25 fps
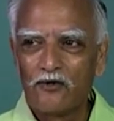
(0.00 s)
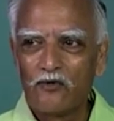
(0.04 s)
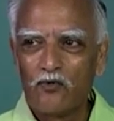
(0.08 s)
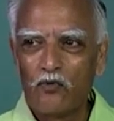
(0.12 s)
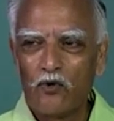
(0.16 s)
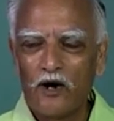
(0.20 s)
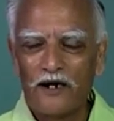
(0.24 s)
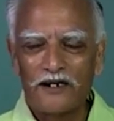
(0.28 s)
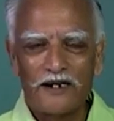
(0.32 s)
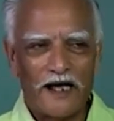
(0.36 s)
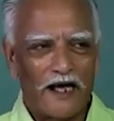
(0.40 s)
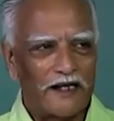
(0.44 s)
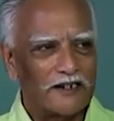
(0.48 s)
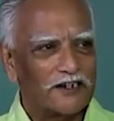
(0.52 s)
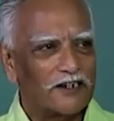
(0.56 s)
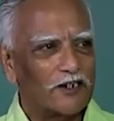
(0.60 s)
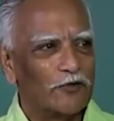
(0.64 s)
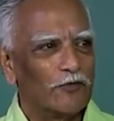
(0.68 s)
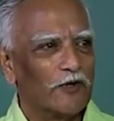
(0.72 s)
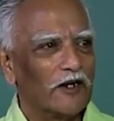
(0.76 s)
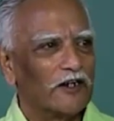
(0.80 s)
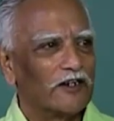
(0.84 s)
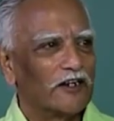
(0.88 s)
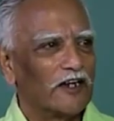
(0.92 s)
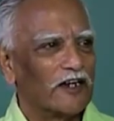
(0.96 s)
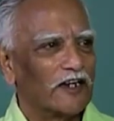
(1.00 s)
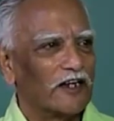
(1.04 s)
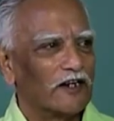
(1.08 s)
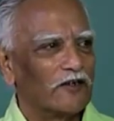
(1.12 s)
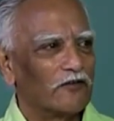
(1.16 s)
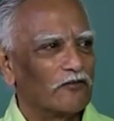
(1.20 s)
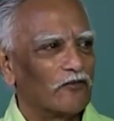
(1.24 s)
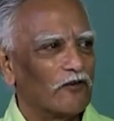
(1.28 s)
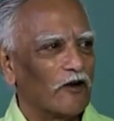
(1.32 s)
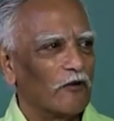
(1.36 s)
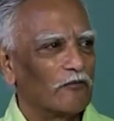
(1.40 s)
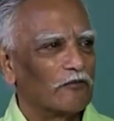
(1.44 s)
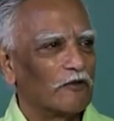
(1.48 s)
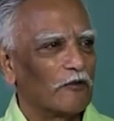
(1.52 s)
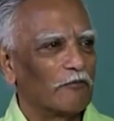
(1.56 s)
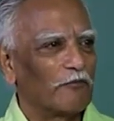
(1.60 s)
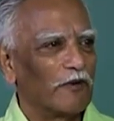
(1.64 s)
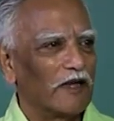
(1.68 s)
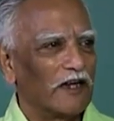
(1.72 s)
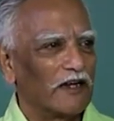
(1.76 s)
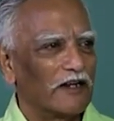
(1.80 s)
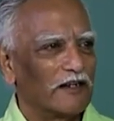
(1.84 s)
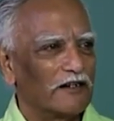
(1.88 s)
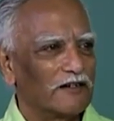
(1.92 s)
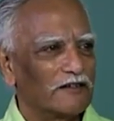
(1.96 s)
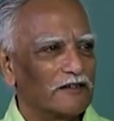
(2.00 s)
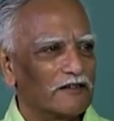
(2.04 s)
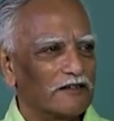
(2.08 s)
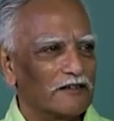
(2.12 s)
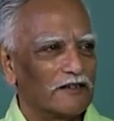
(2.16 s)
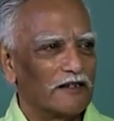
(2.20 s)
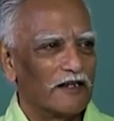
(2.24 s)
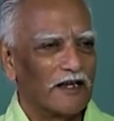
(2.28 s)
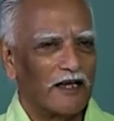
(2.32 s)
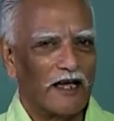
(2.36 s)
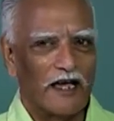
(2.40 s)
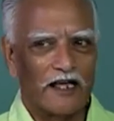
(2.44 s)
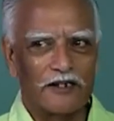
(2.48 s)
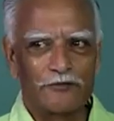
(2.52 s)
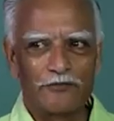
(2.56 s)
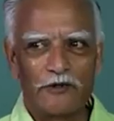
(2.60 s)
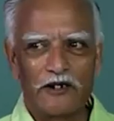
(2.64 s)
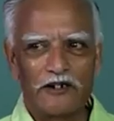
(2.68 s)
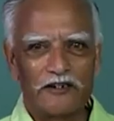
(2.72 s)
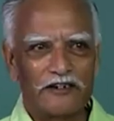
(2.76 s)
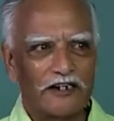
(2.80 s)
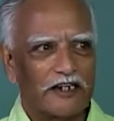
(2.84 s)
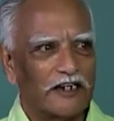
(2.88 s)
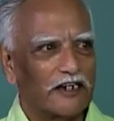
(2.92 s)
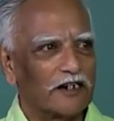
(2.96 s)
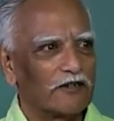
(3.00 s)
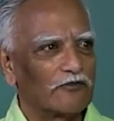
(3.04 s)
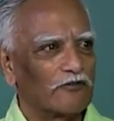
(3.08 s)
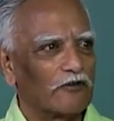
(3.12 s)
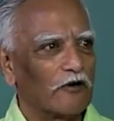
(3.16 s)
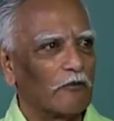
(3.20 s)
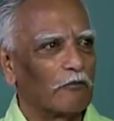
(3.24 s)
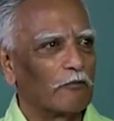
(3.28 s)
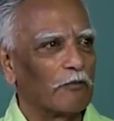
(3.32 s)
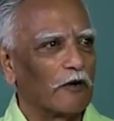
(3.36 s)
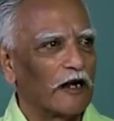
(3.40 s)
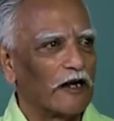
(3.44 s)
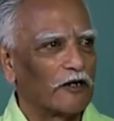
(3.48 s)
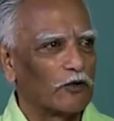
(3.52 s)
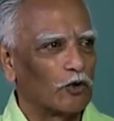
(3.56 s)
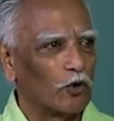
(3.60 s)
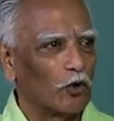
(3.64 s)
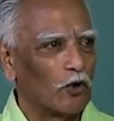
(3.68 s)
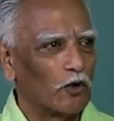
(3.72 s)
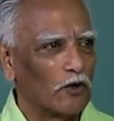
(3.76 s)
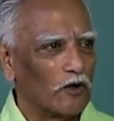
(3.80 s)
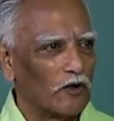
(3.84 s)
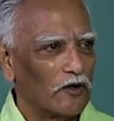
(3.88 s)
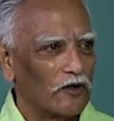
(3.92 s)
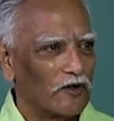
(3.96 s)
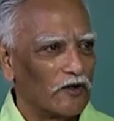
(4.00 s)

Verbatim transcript: What has to be taken from the pagans has been taken from Plato.